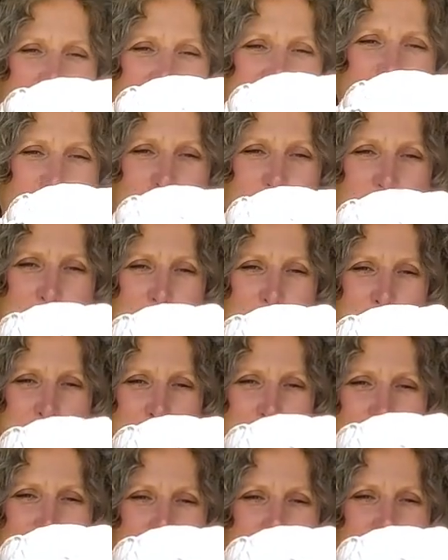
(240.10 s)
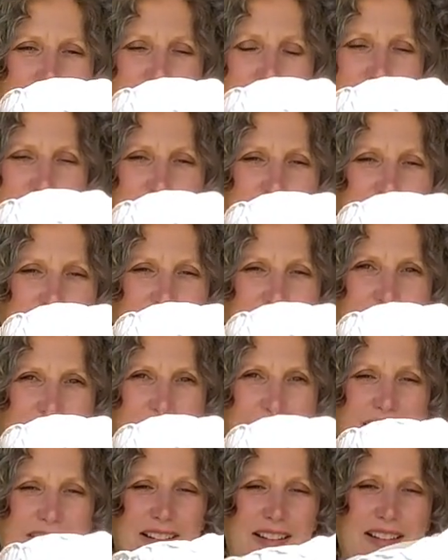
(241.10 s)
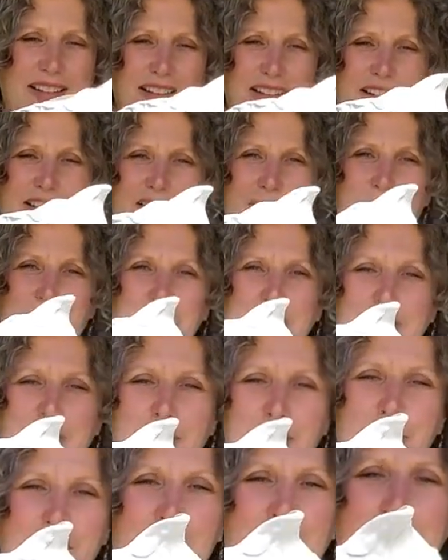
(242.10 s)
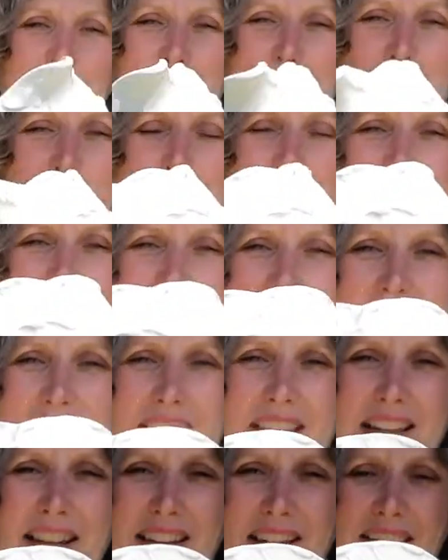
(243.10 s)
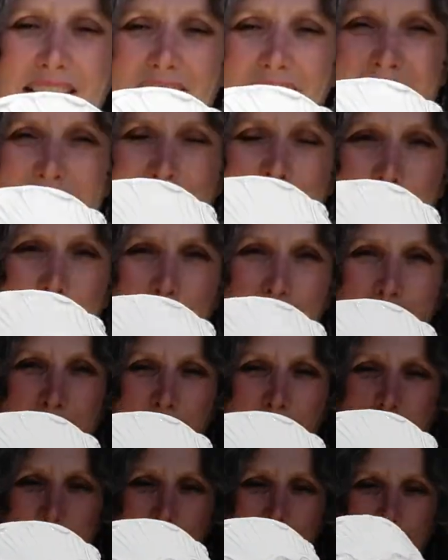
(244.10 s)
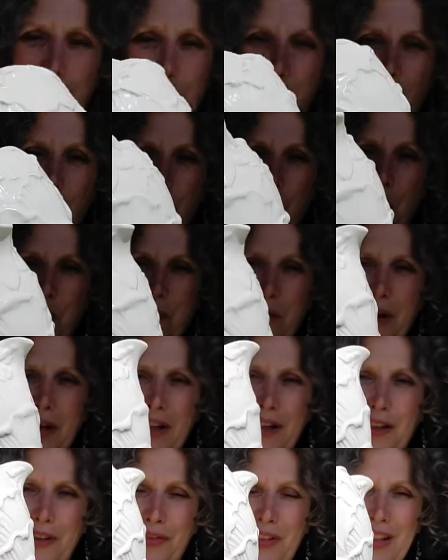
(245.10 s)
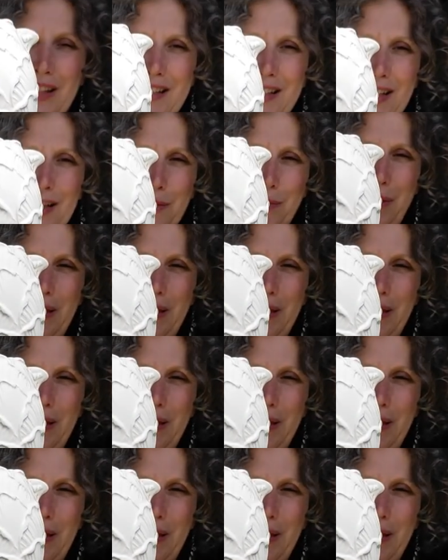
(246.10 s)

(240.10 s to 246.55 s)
It's a falconware jug, which is really, really pretty, and will go with all my other vintage